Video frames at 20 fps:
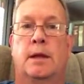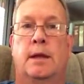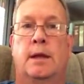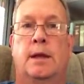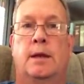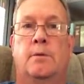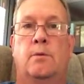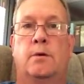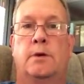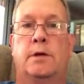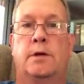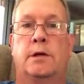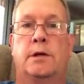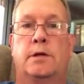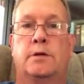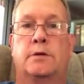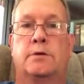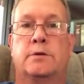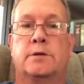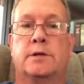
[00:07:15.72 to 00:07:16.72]
And one of the
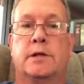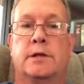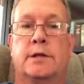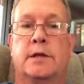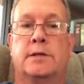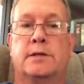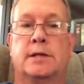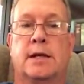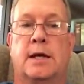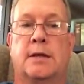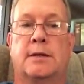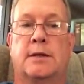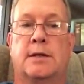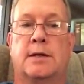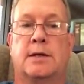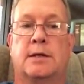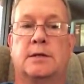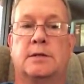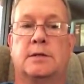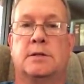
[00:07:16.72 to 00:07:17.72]
interesting things I
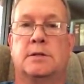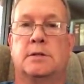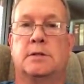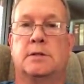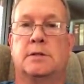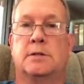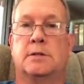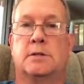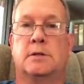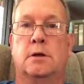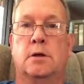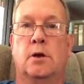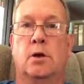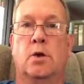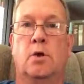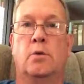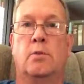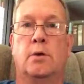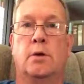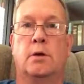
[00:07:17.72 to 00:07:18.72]
think is in this
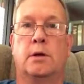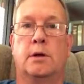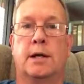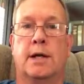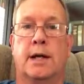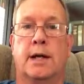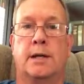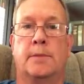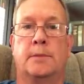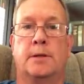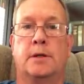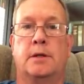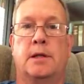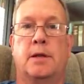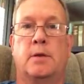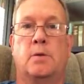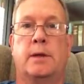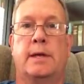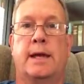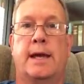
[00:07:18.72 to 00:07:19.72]
global economy
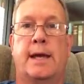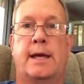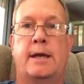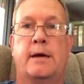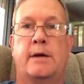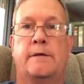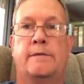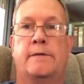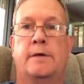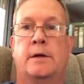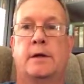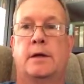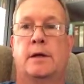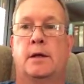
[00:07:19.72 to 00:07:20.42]
that we have,